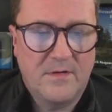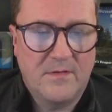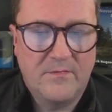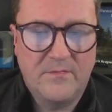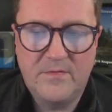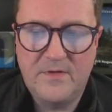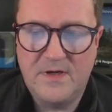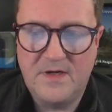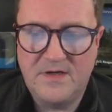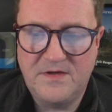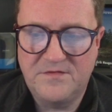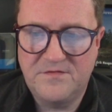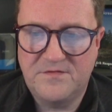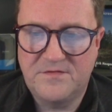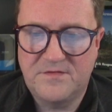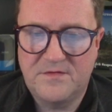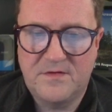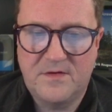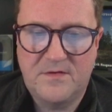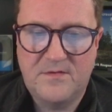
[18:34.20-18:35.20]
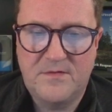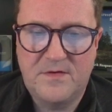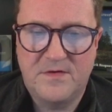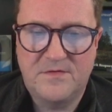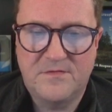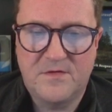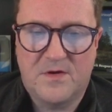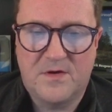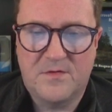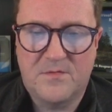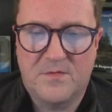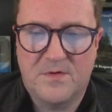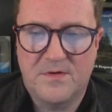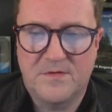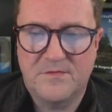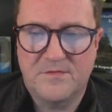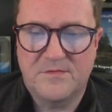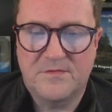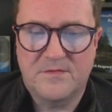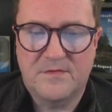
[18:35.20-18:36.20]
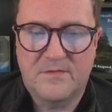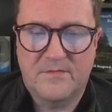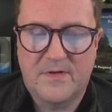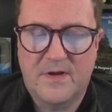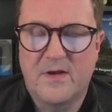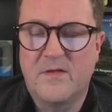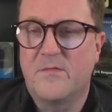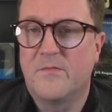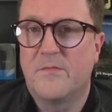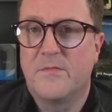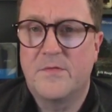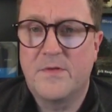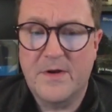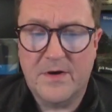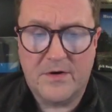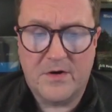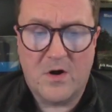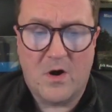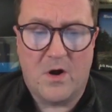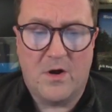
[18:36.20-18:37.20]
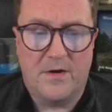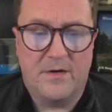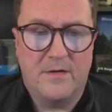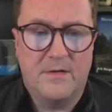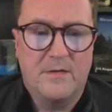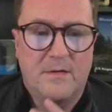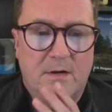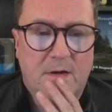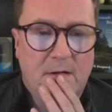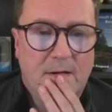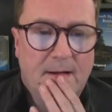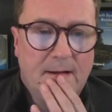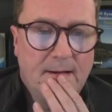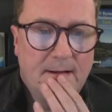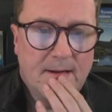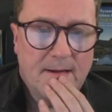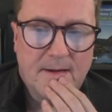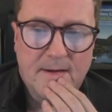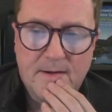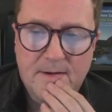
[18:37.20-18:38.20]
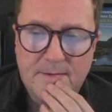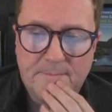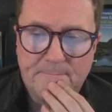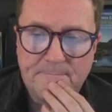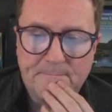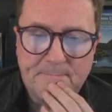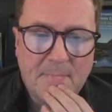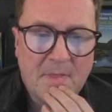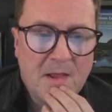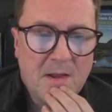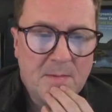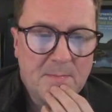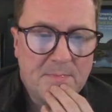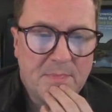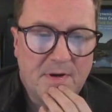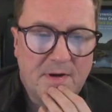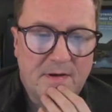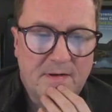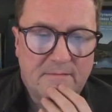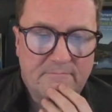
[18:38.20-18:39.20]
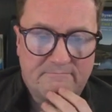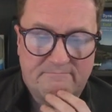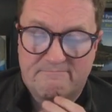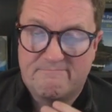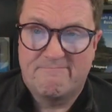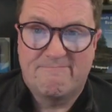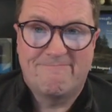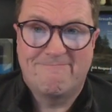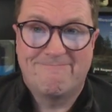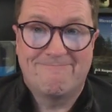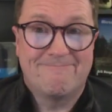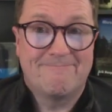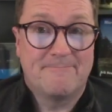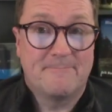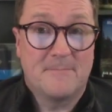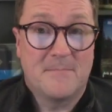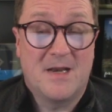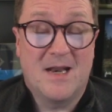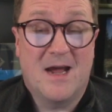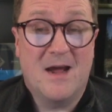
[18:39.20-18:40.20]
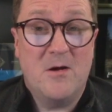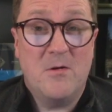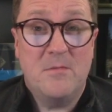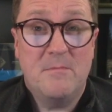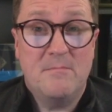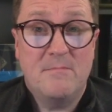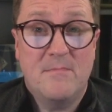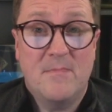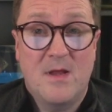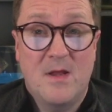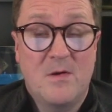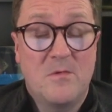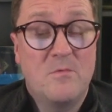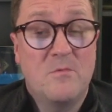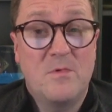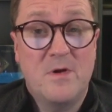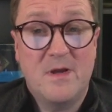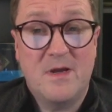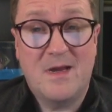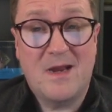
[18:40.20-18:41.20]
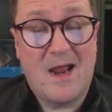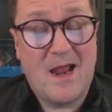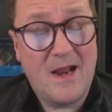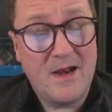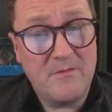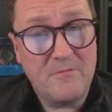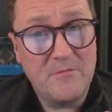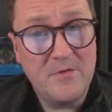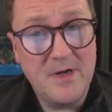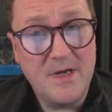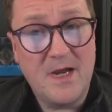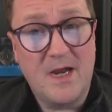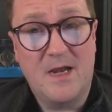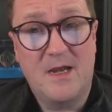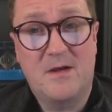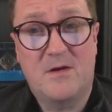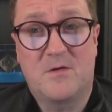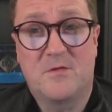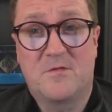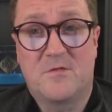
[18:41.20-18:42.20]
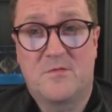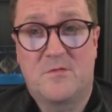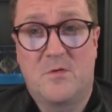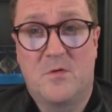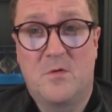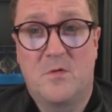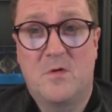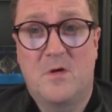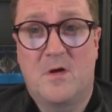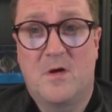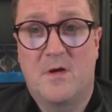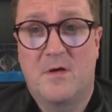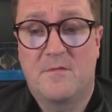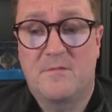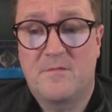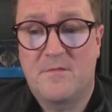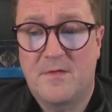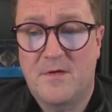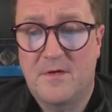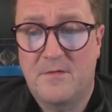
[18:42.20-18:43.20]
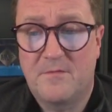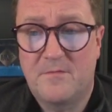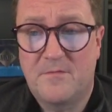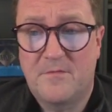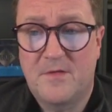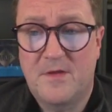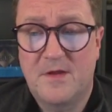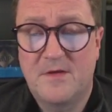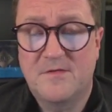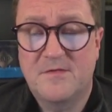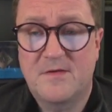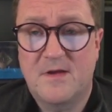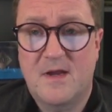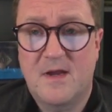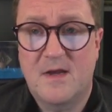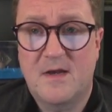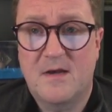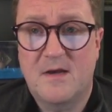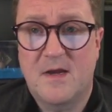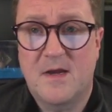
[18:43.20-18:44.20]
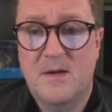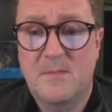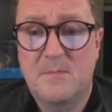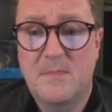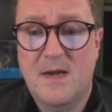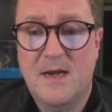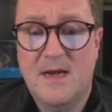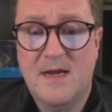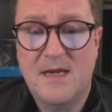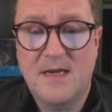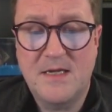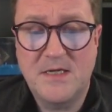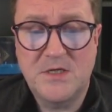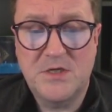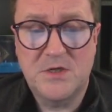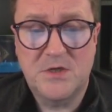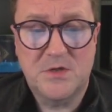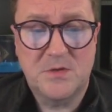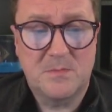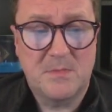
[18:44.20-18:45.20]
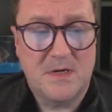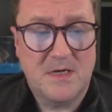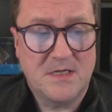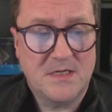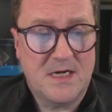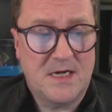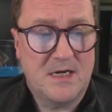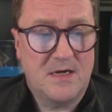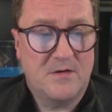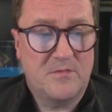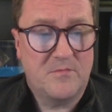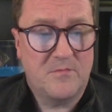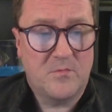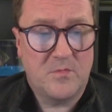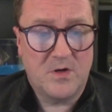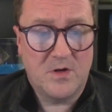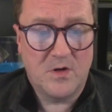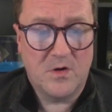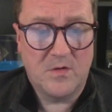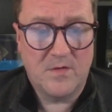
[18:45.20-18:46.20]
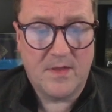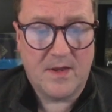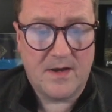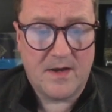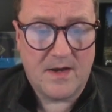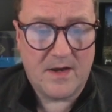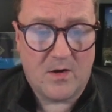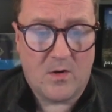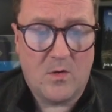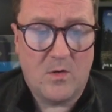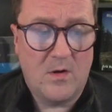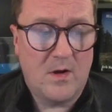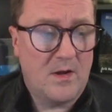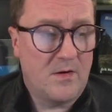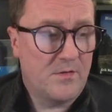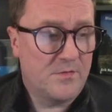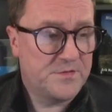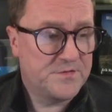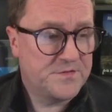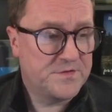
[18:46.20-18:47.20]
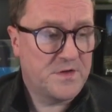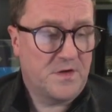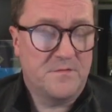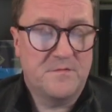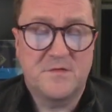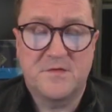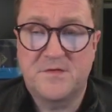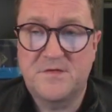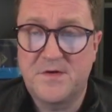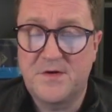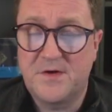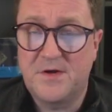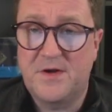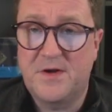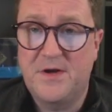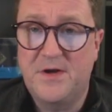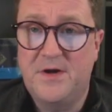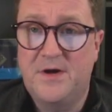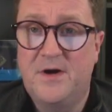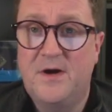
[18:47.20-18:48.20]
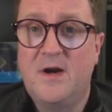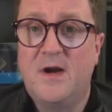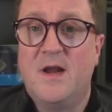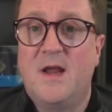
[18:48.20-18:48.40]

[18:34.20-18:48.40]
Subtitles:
these other ones. Then they're gone. But now we kind of regained control of this and make it easier to maintain. And we know that all our stuff is sitting here